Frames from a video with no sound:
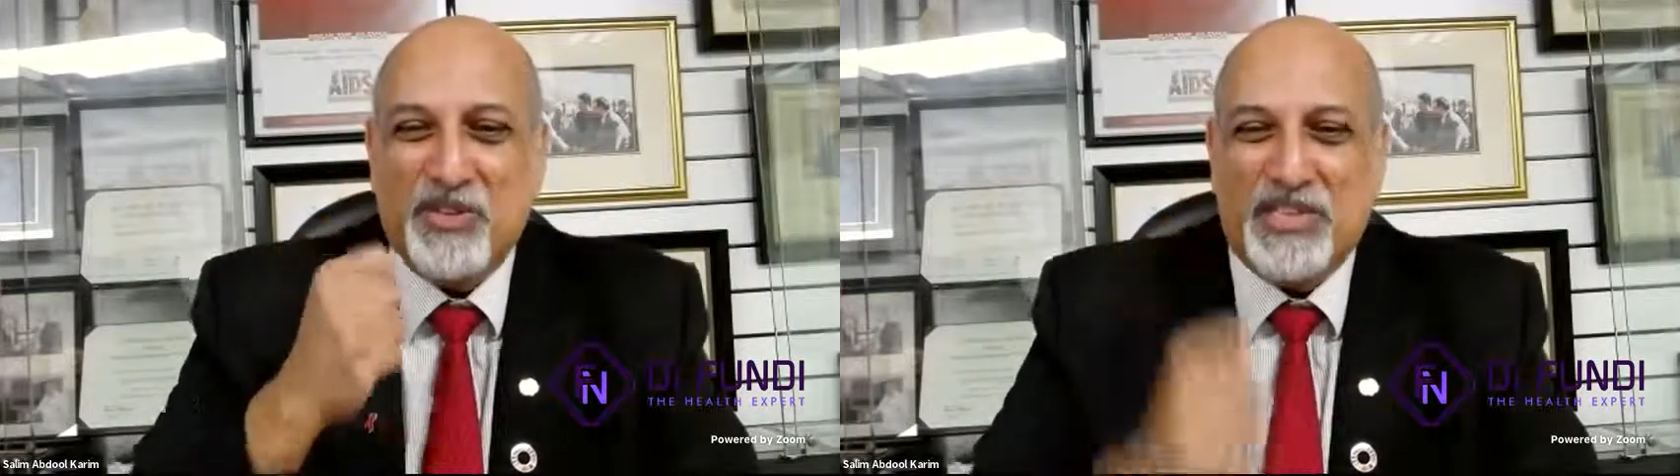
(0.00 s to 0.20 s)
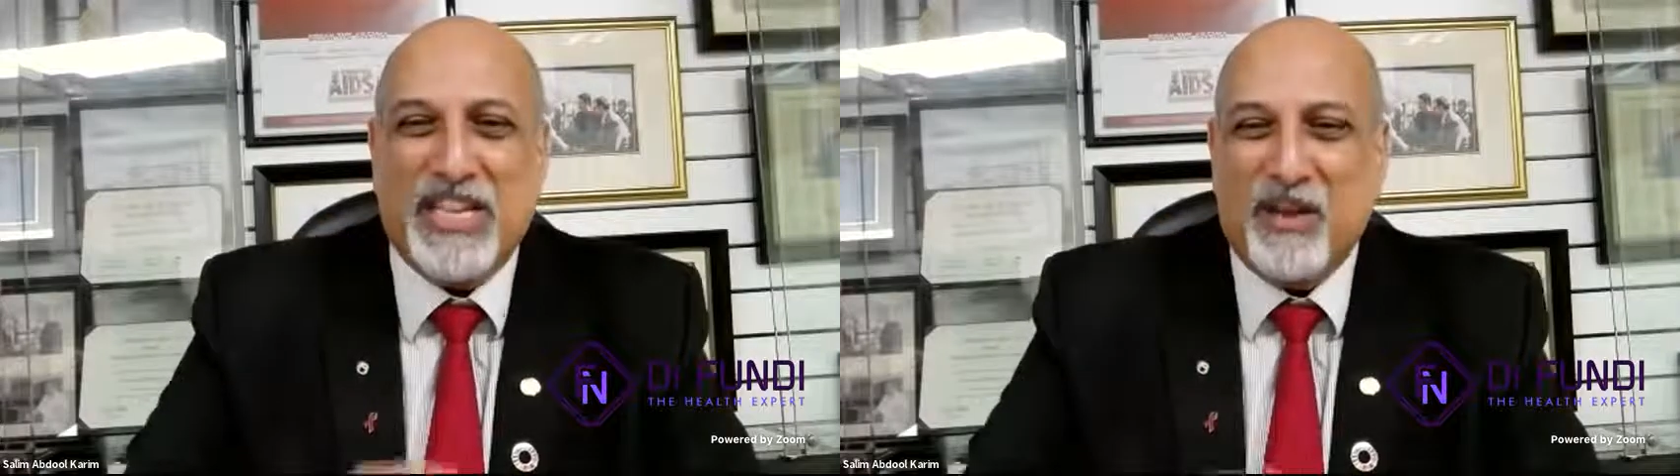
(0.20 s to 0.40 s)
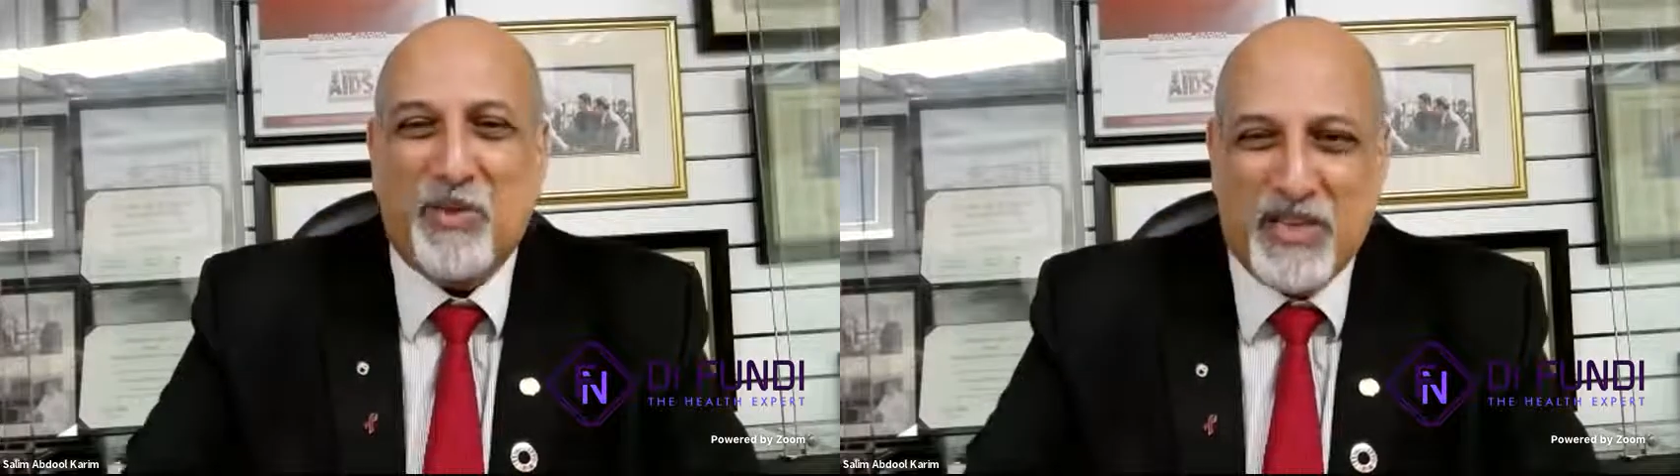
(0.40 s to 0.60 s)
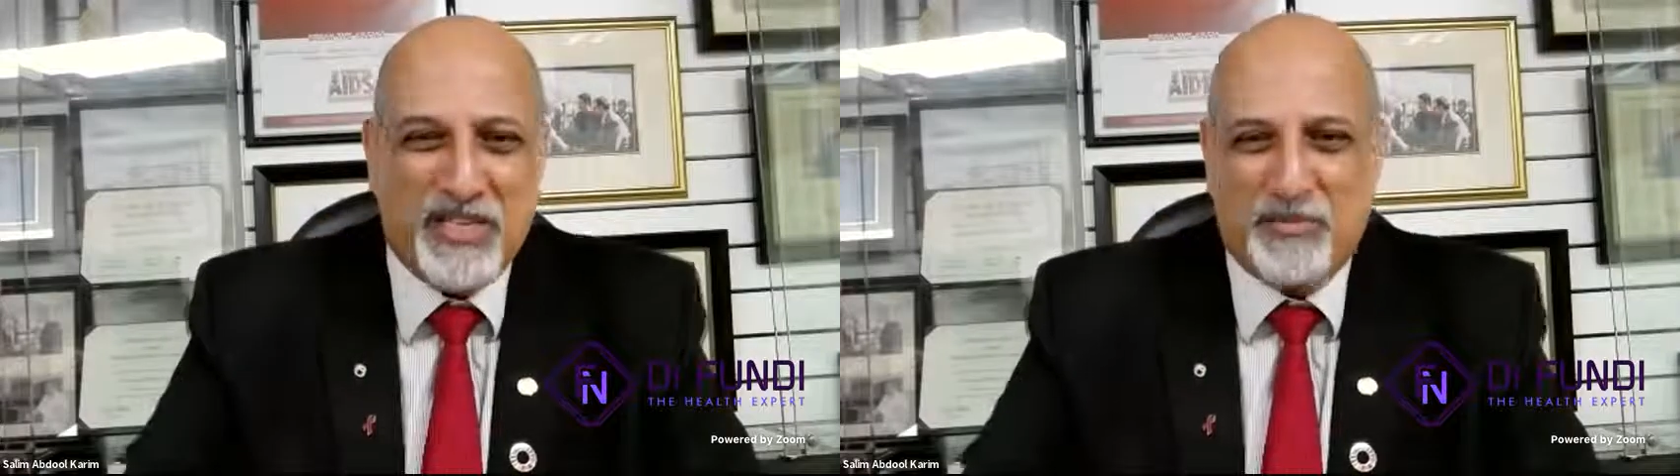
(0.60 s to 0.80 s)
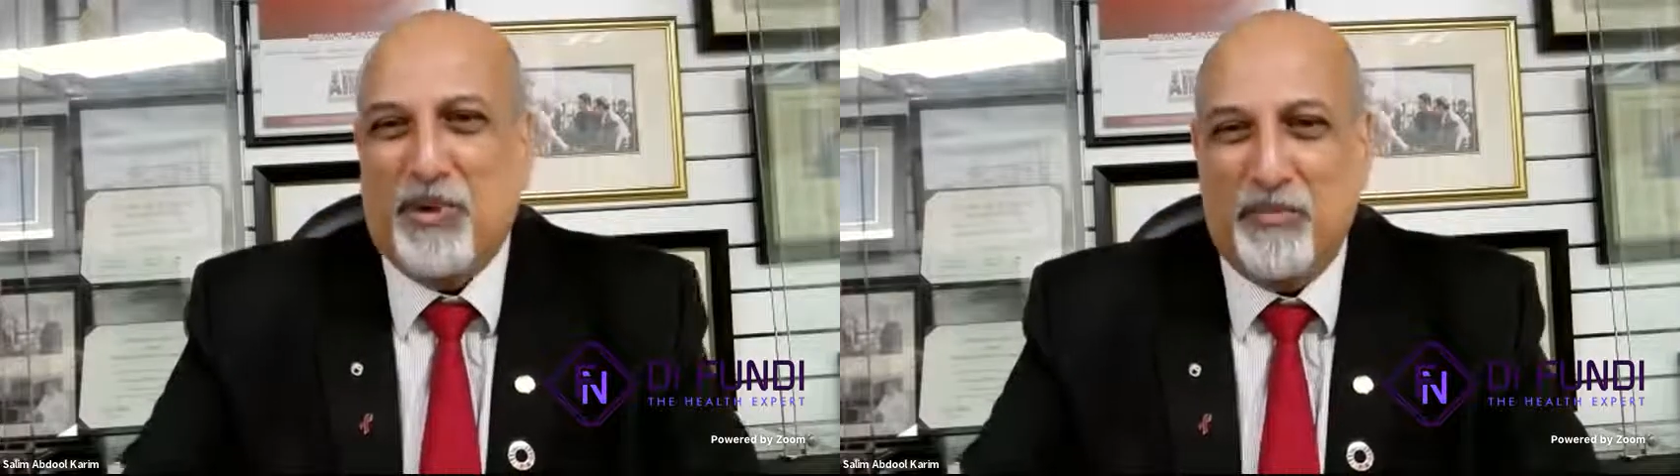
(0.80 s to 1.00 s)
to deal with
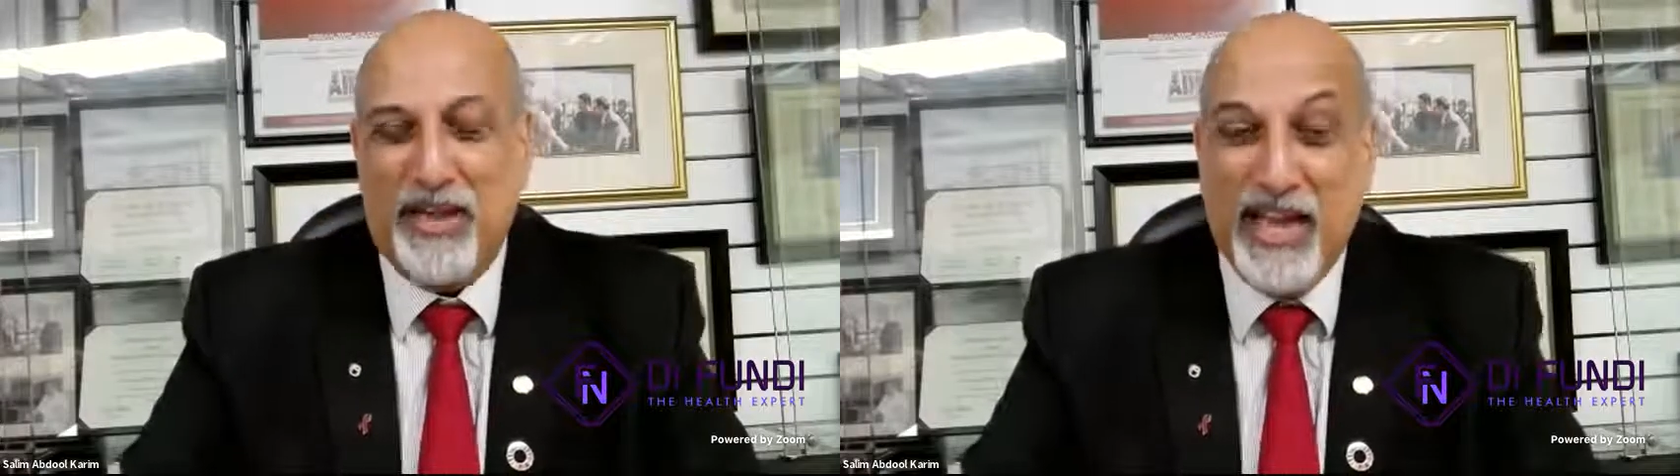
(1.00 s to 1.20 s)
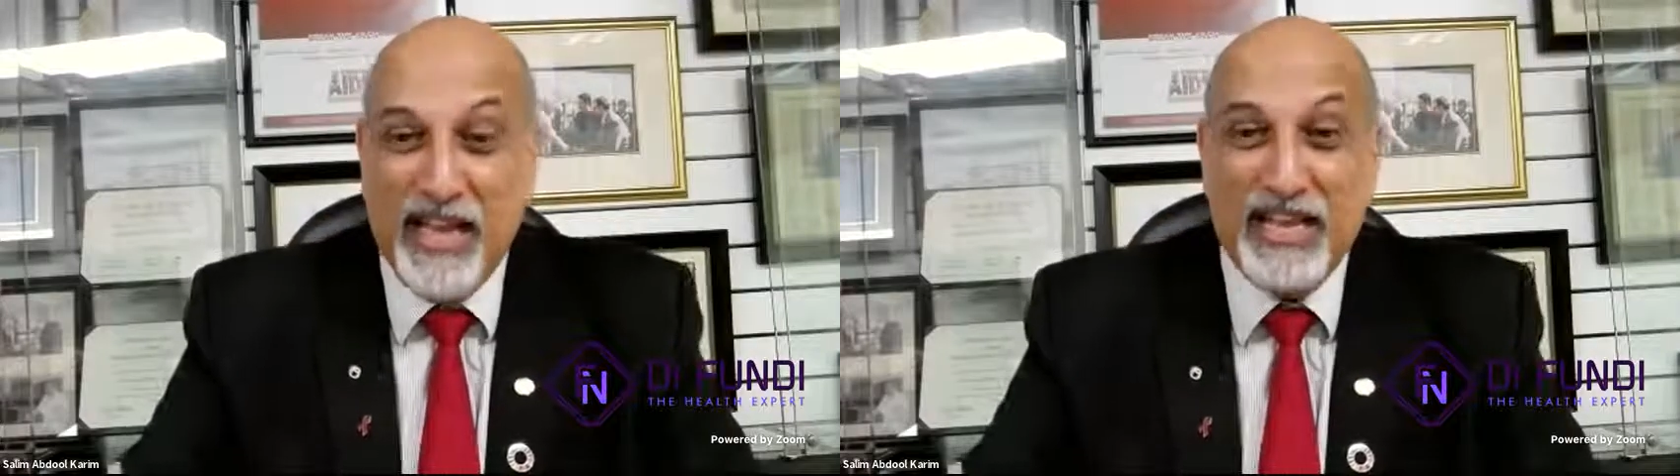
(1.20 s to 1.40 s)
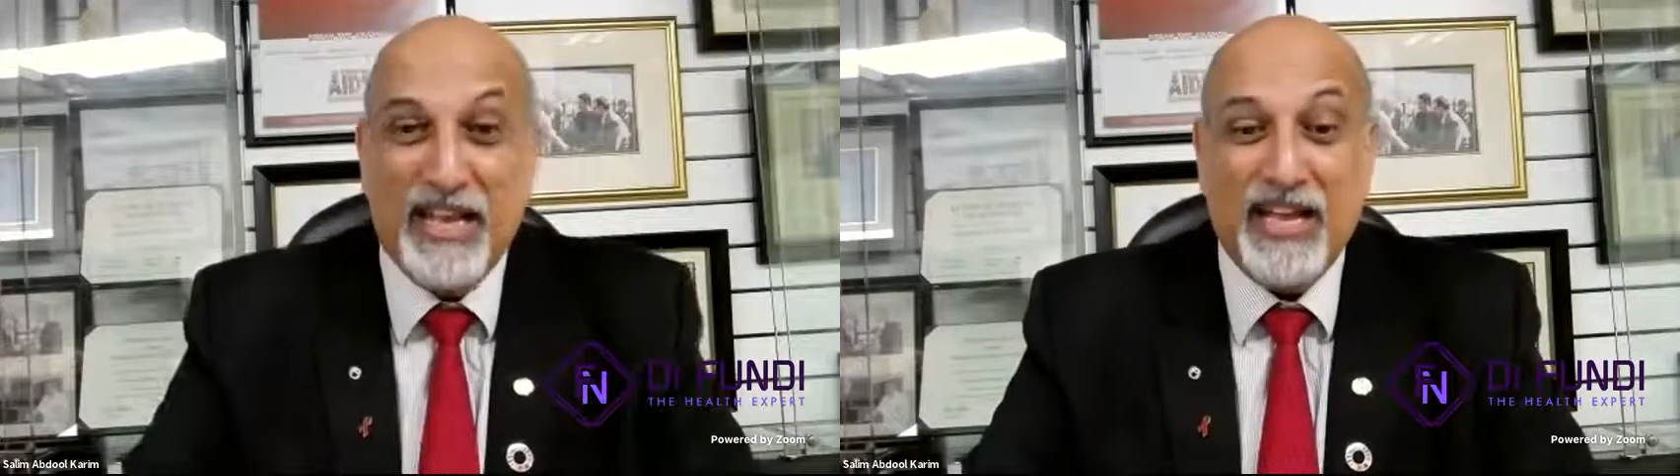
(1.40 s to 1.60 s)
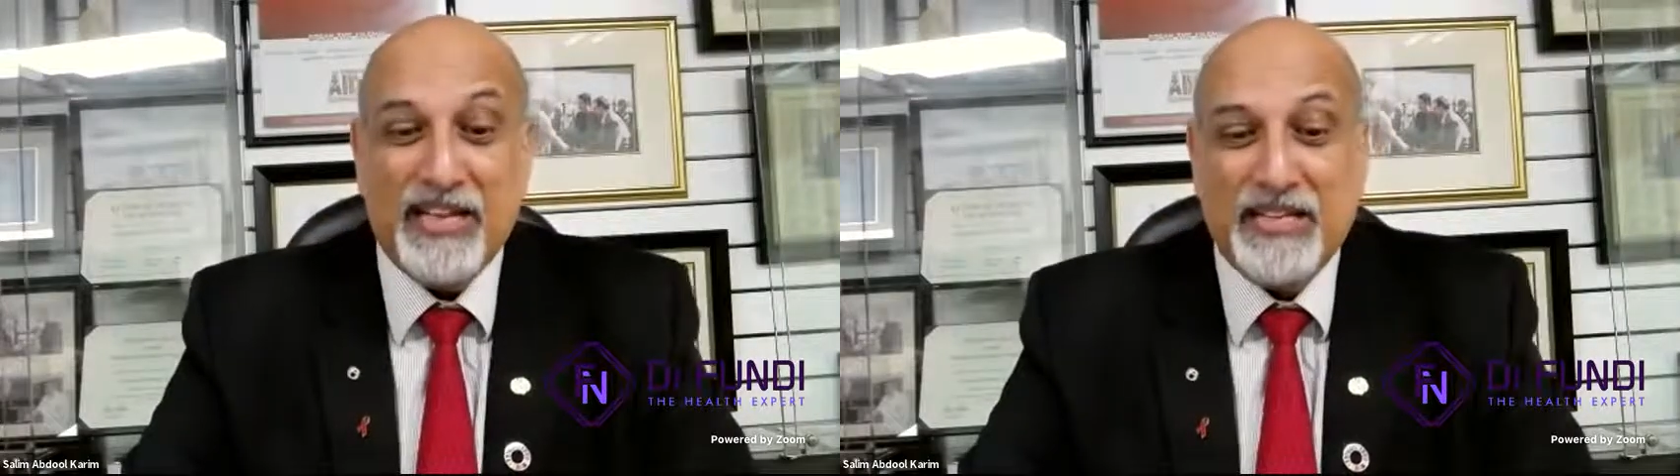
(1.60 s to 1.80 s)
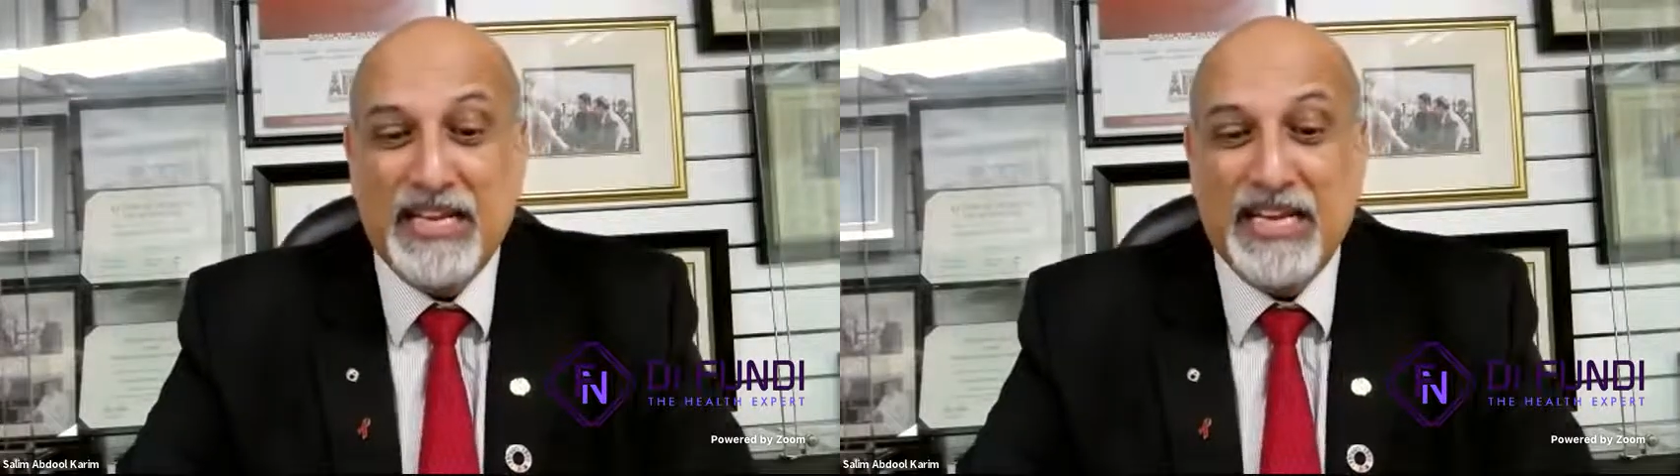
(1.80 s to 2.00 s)
this problem and that